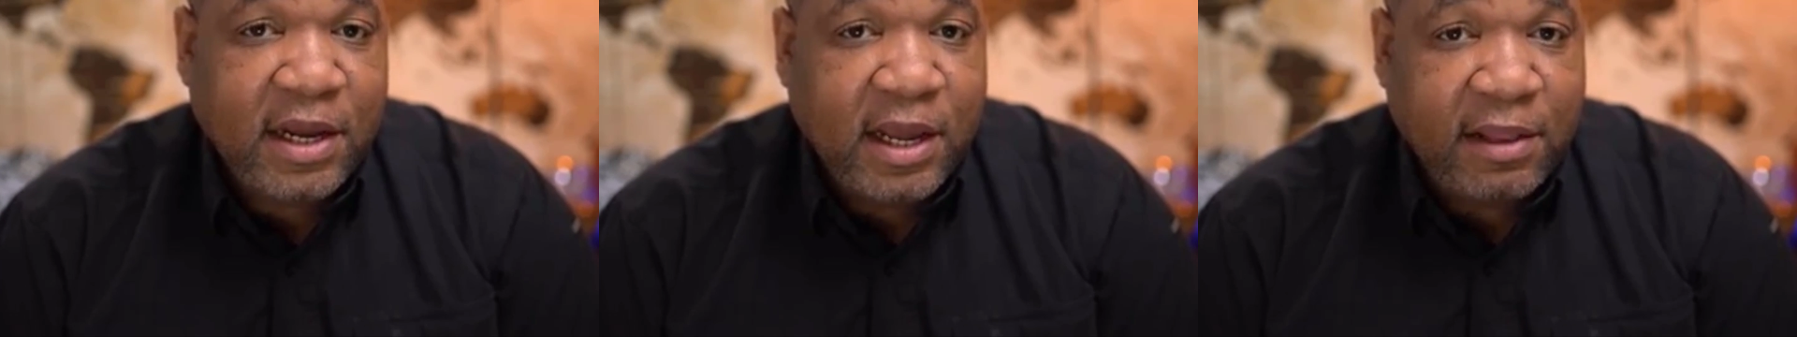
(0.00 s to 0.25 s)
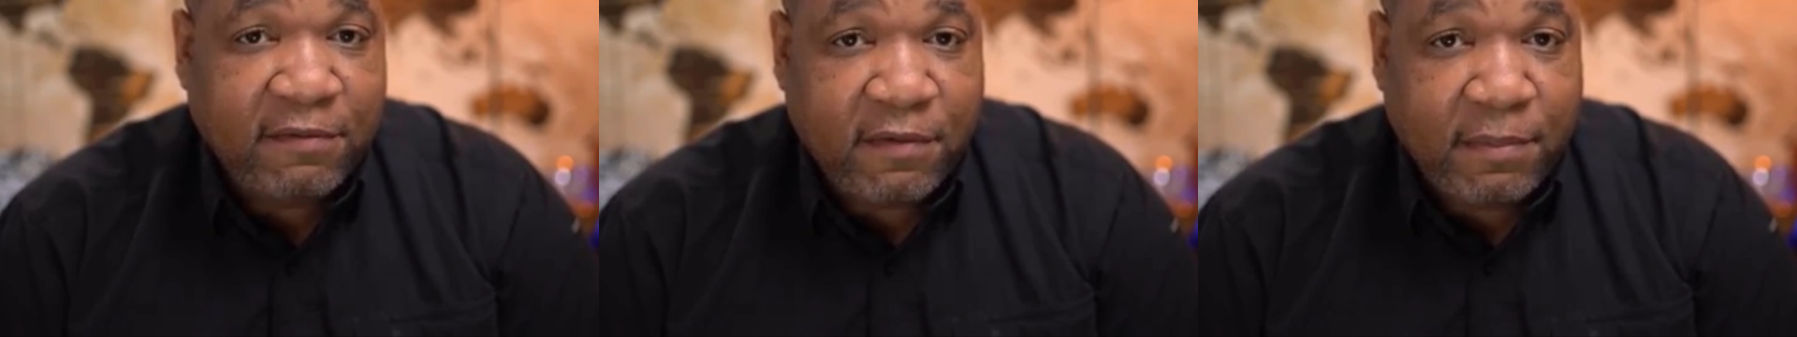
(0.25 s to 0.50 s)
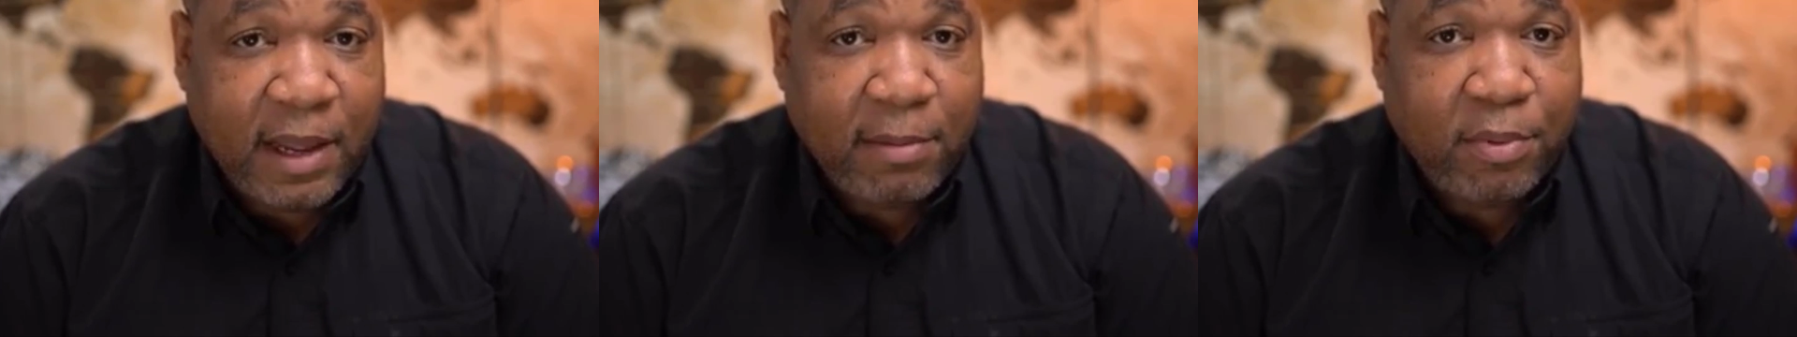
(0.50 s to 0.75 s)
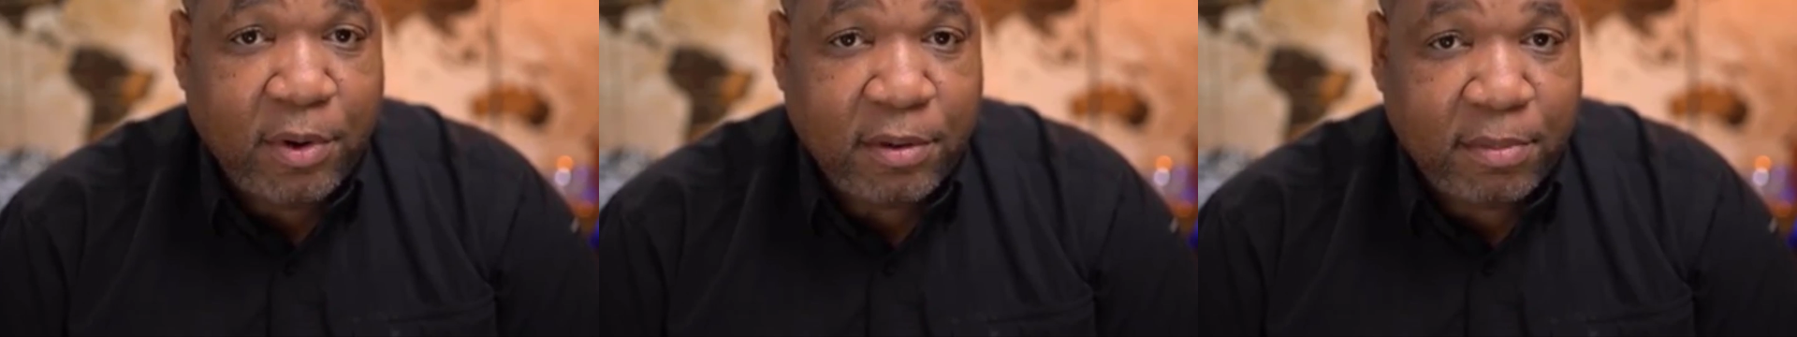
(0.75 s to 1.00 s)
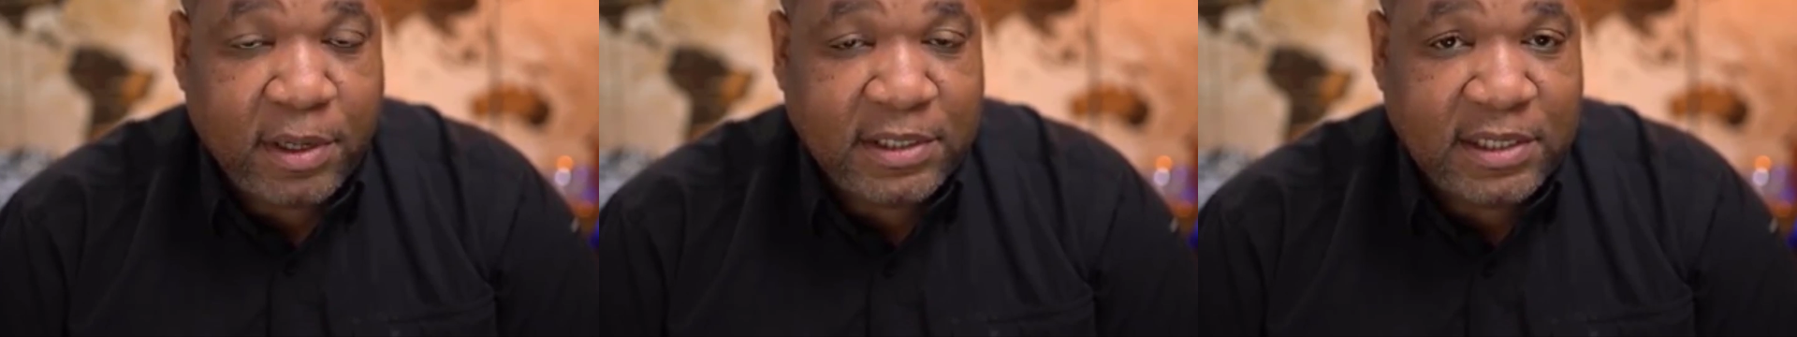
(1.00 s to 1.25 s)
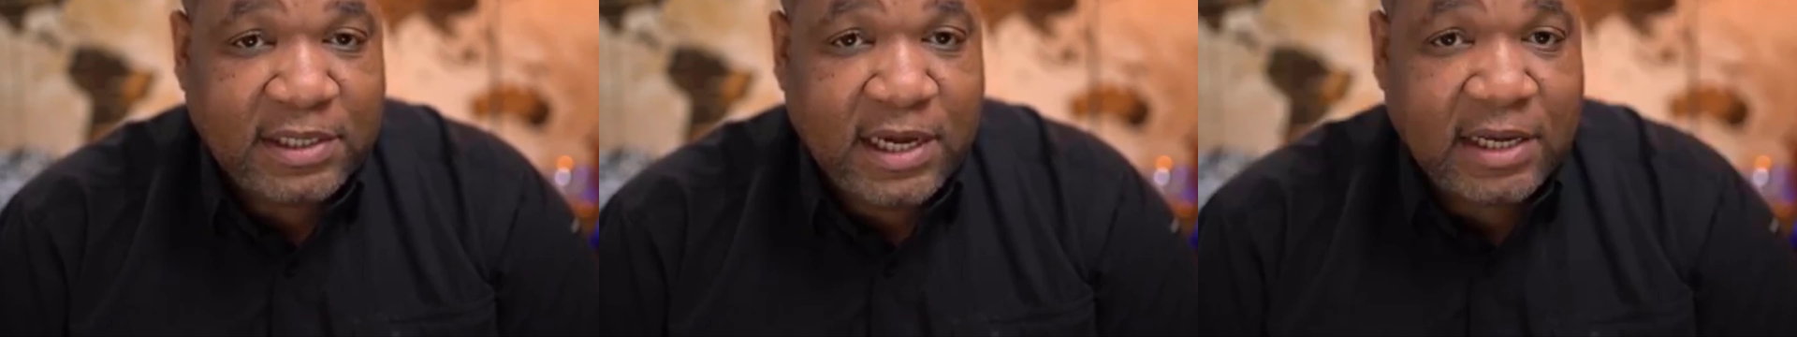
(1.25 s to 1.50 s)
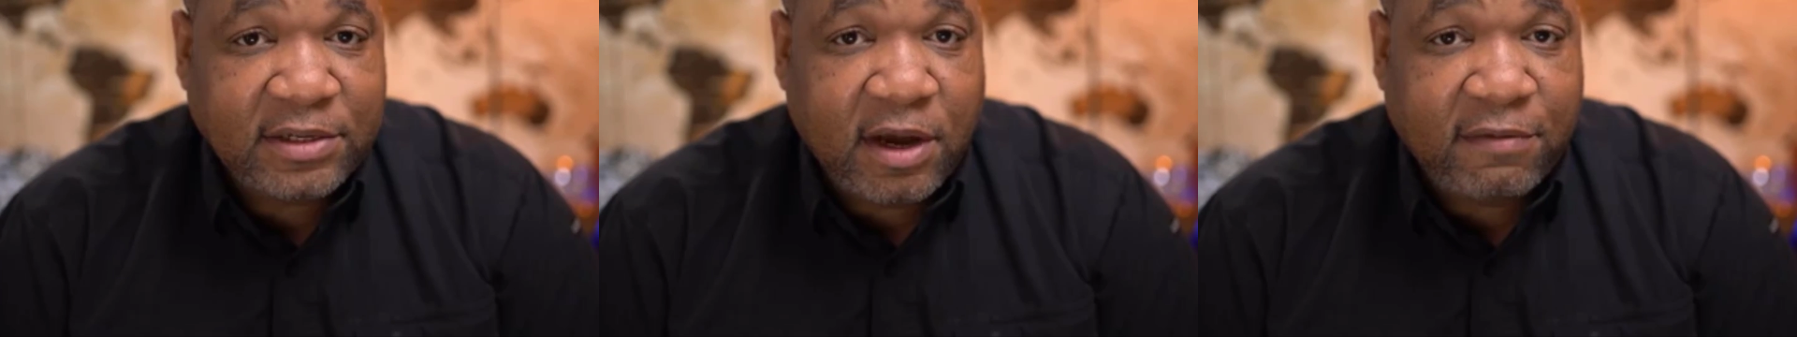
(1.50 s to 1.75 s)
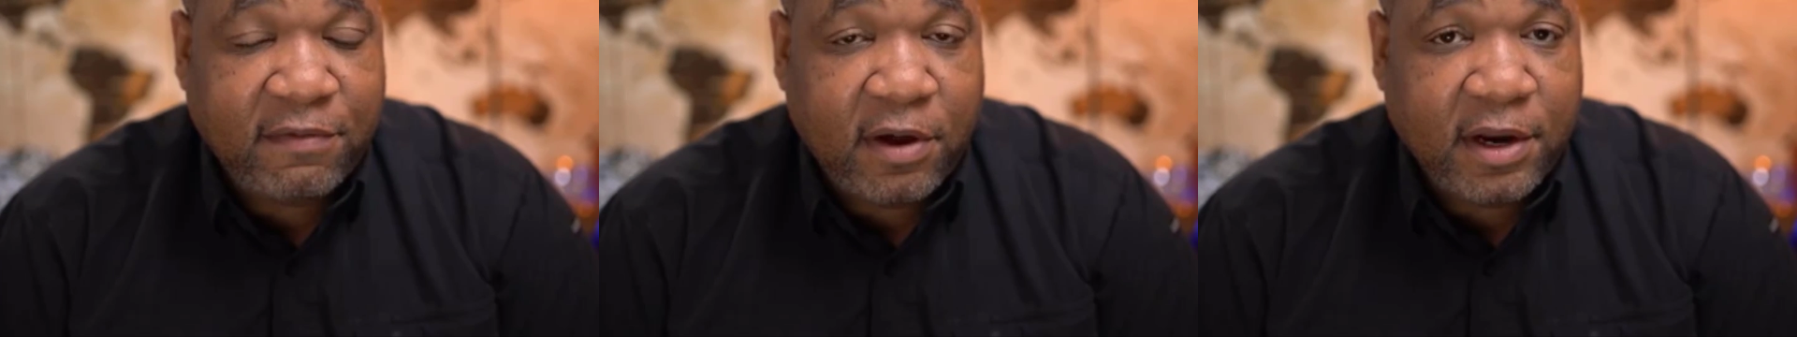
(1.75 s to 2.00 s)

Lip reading: And then from that point, the president signs off